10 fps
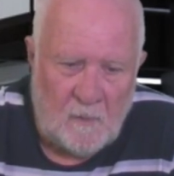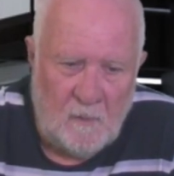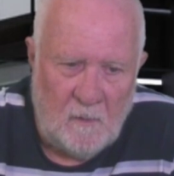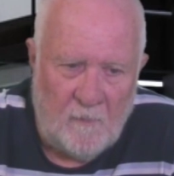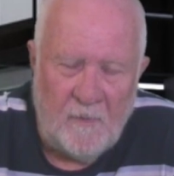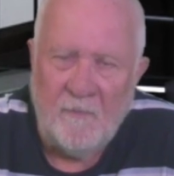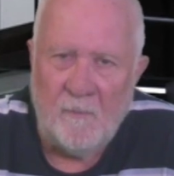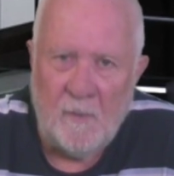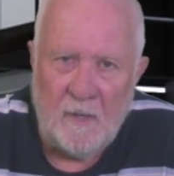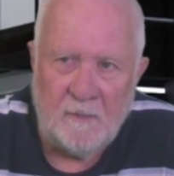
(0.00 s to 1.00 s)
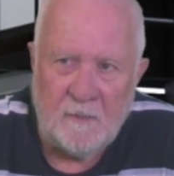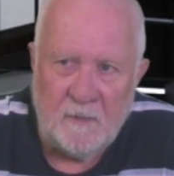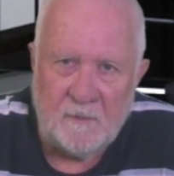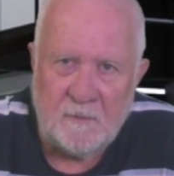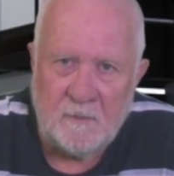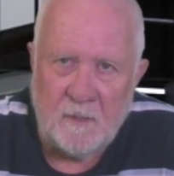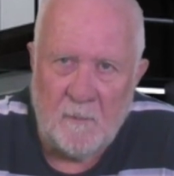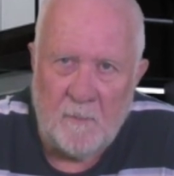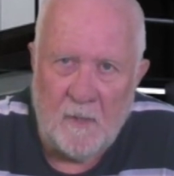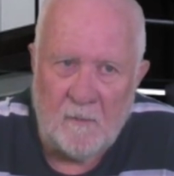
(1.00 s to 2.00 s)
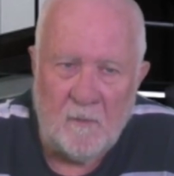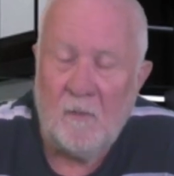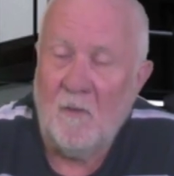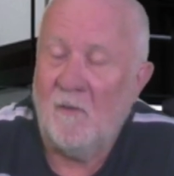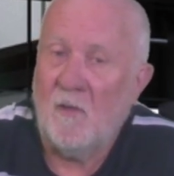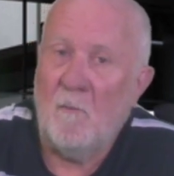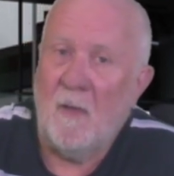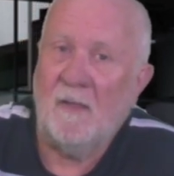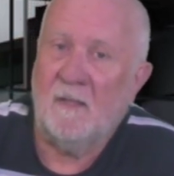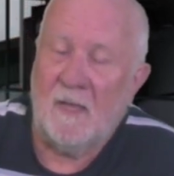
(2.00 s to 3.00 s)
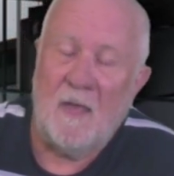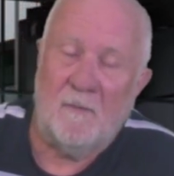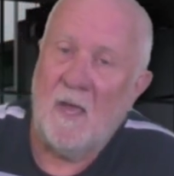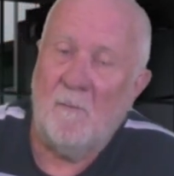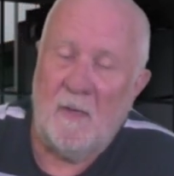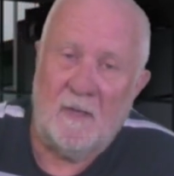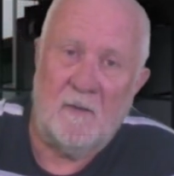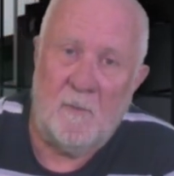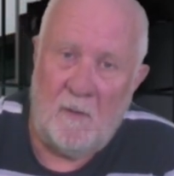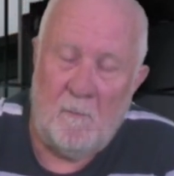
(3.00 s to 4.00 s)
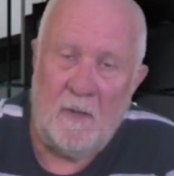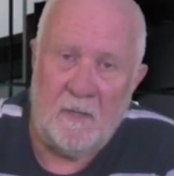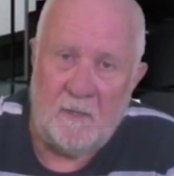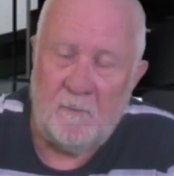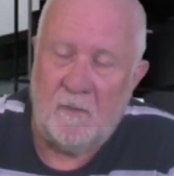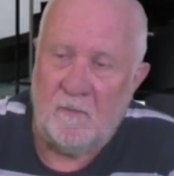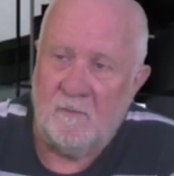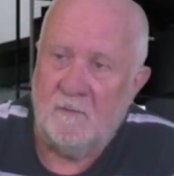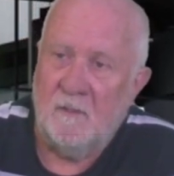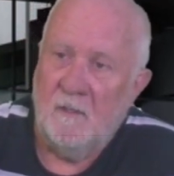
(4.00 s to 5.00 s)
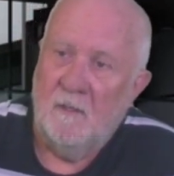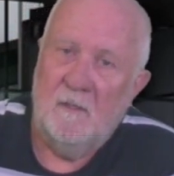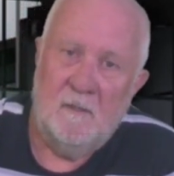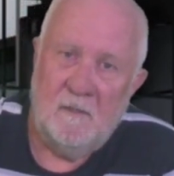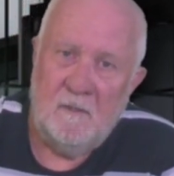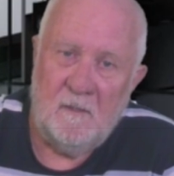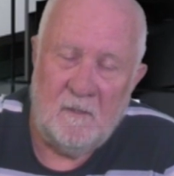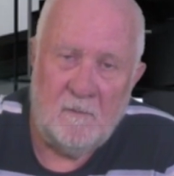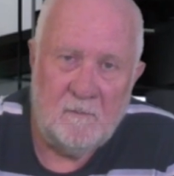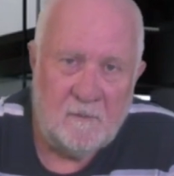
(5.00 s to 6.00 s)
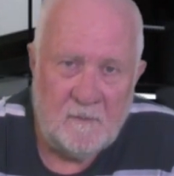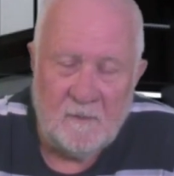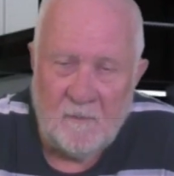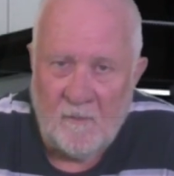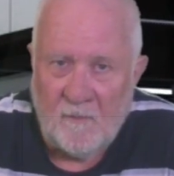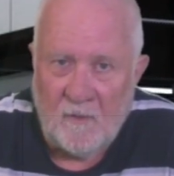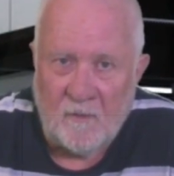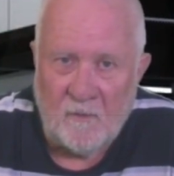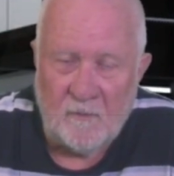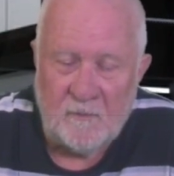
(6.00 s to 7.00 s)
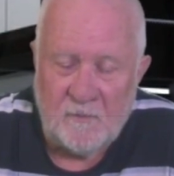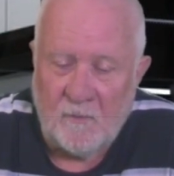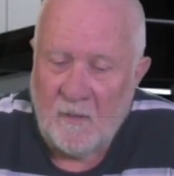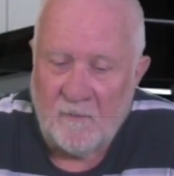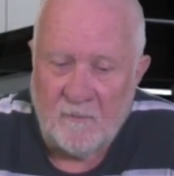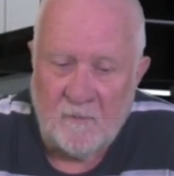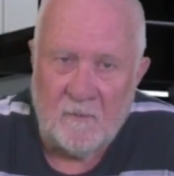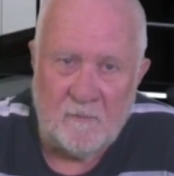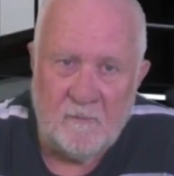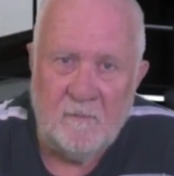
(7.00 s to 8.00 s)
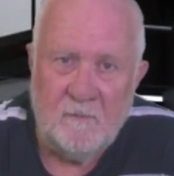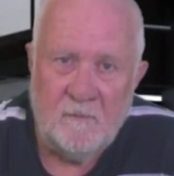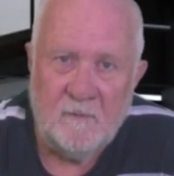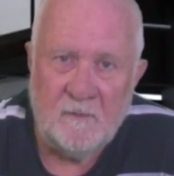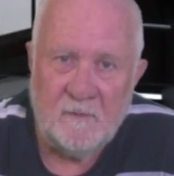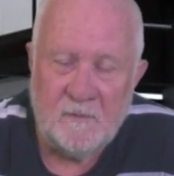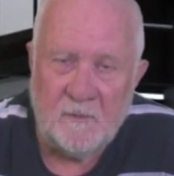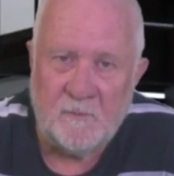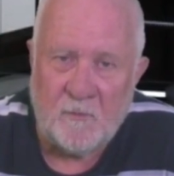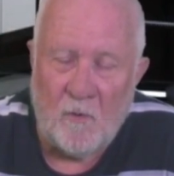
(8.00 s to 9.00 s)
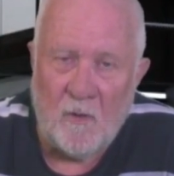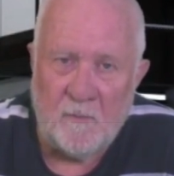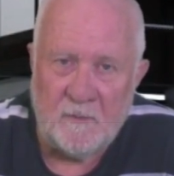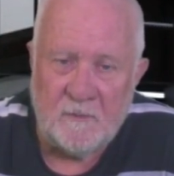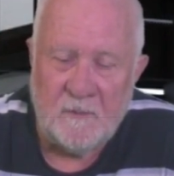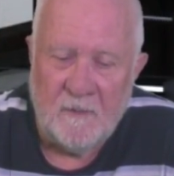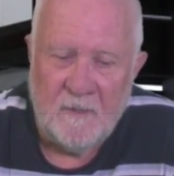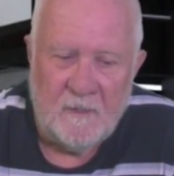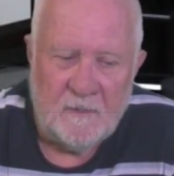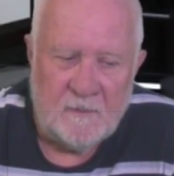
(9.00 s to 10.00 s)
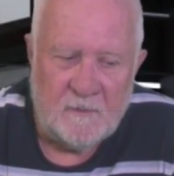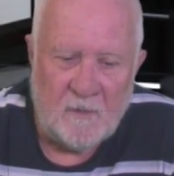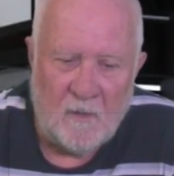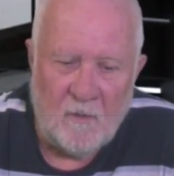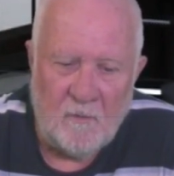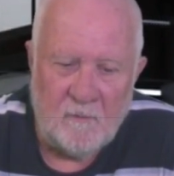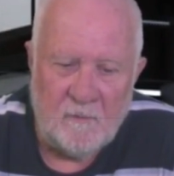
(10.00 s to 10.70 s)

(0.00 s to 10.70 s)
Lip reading: I've never made this about, I can't make it about money because, you know, I've only got 200 odd subscribers. So